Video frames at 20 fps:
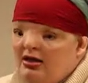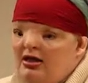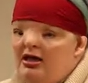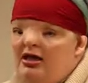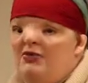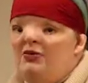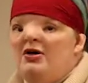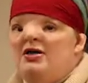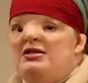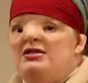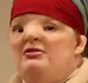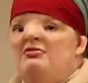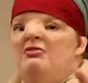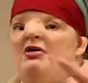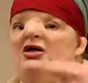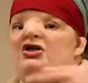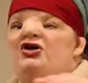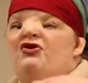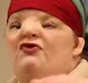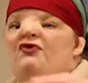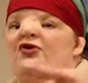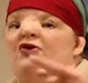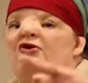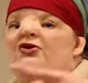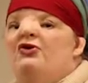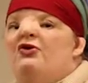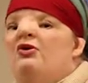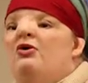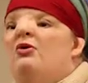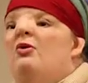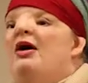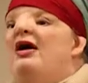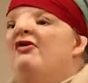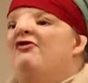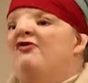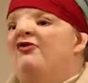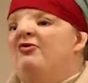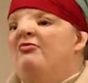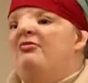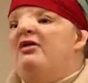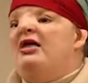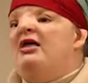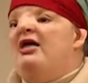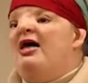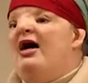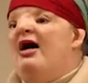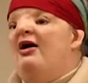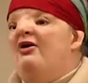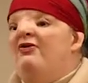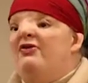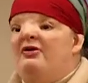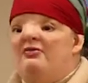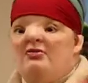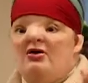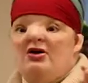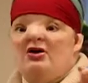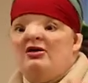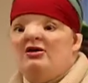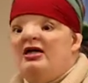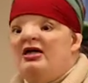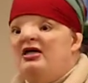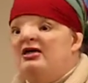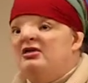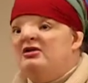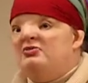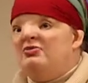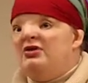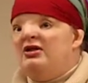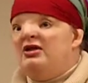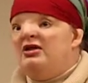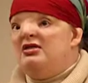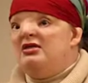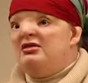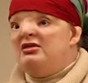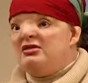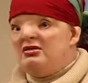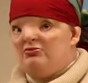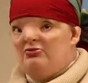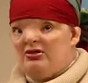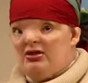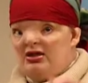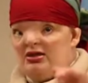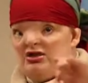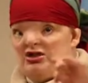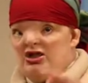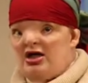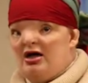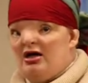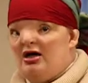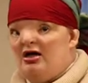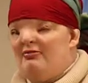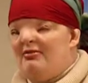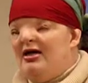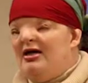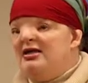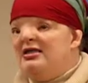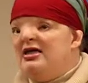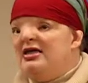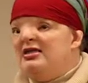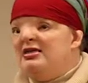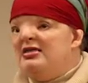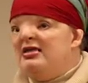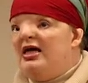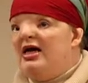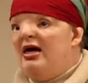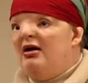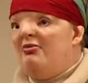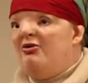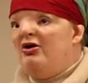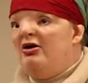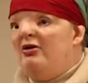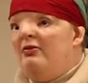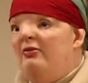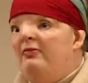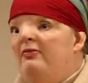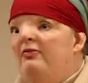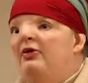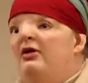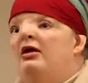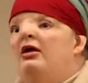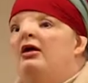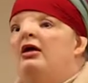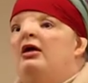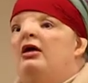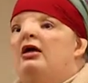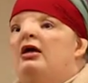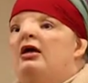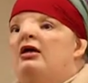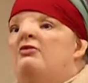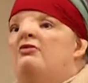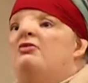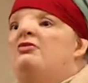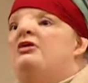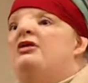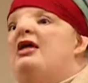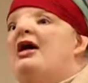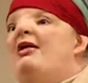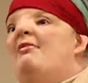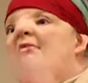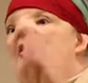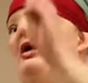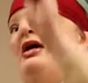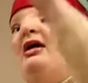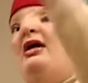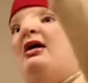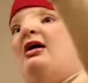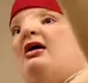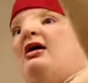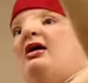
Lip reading: he wasn't much further away from me now than Mark is with his shotgun mic to his camera. Even with that mic,